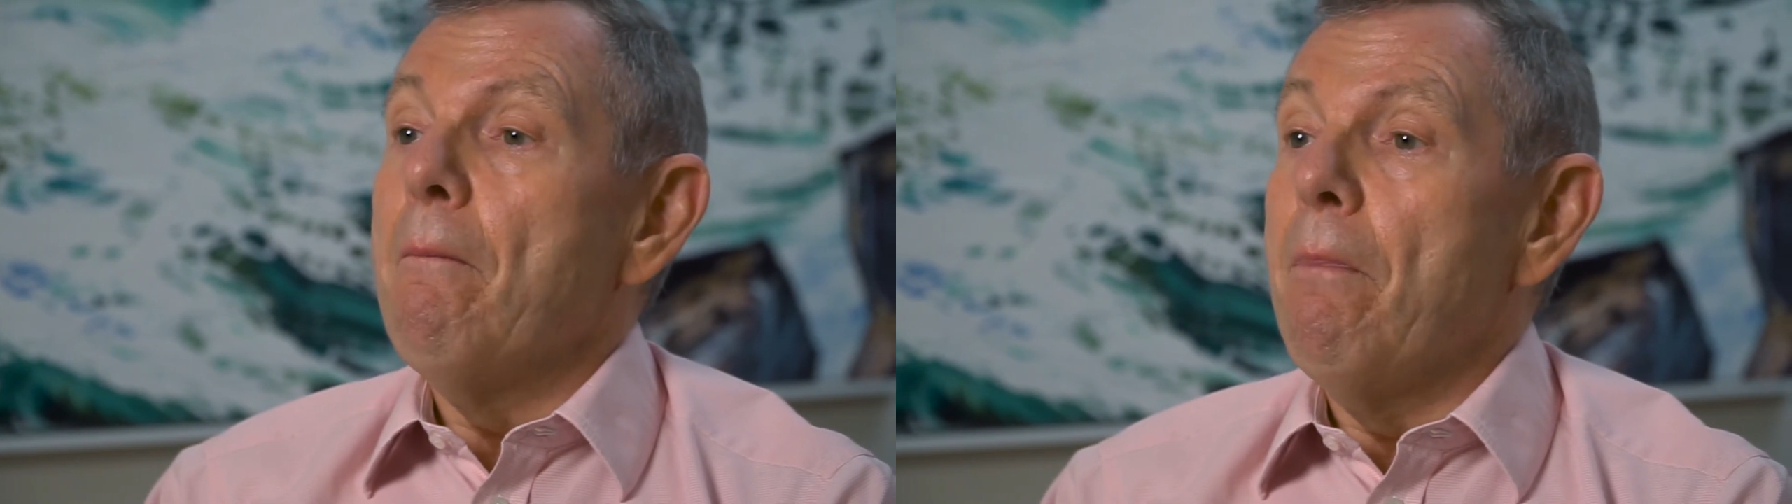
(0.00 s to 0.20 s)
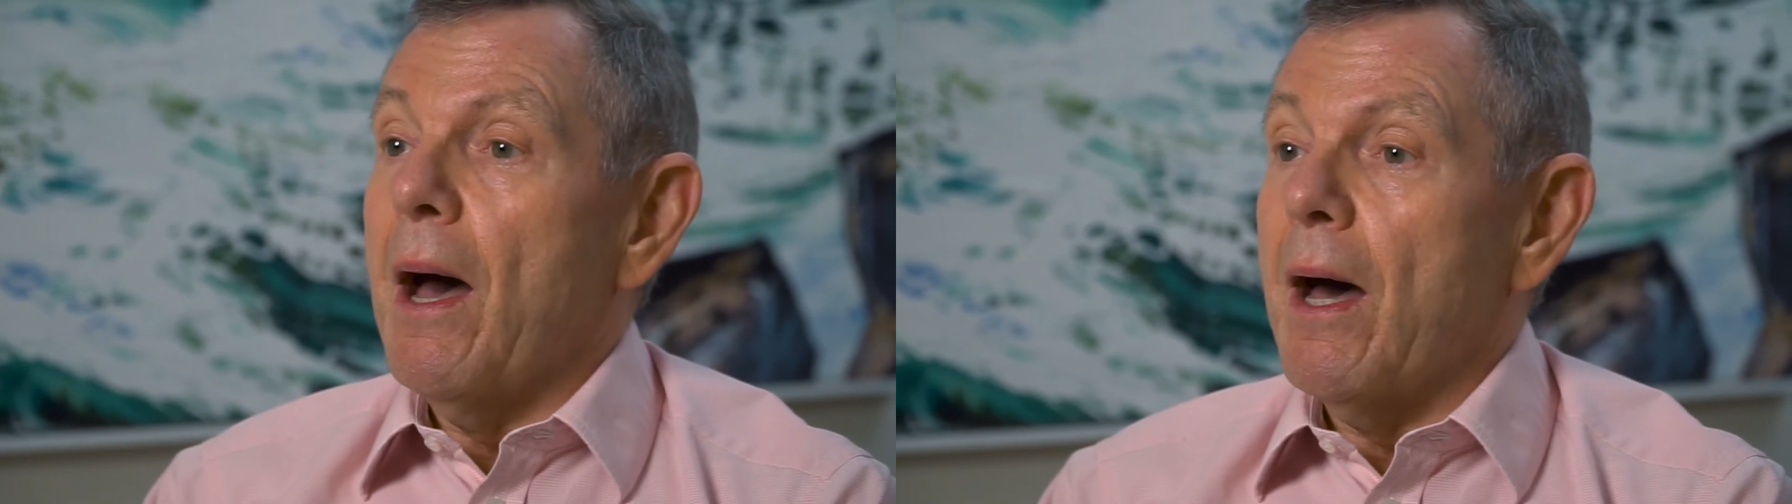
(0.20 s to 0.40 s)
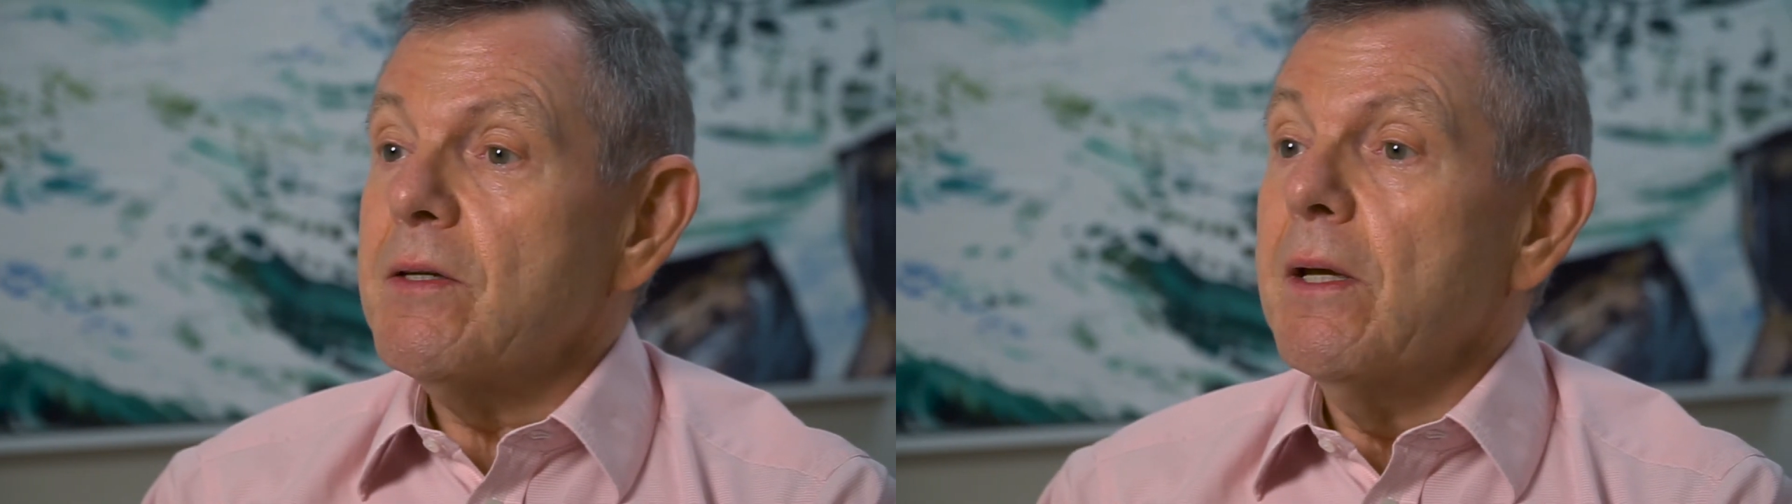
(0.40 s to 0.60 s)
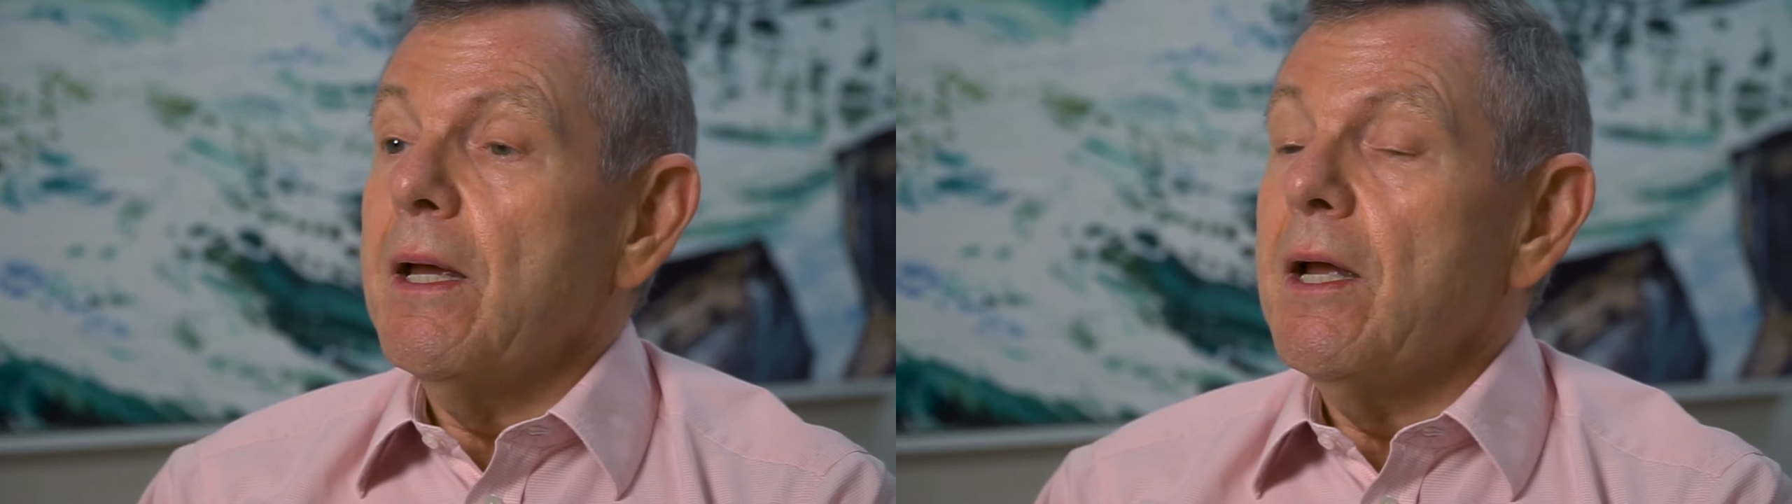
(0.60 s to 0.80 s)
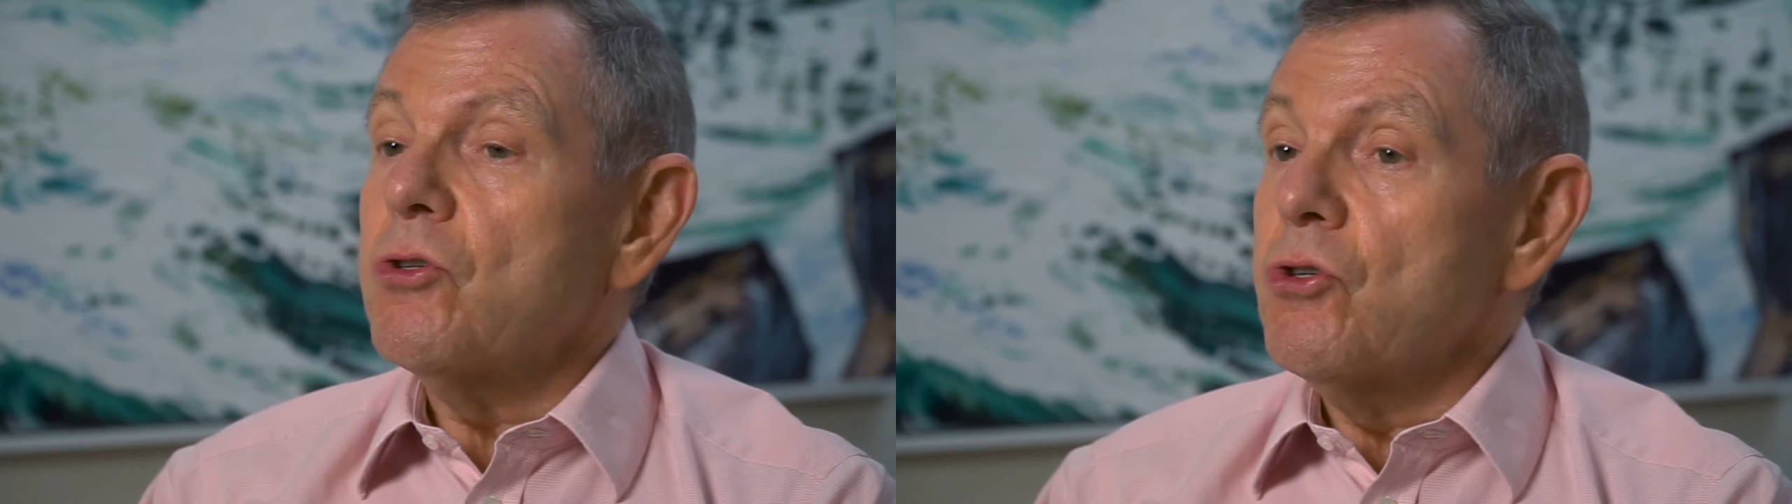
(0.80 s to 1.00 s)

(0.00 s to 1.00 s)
But it's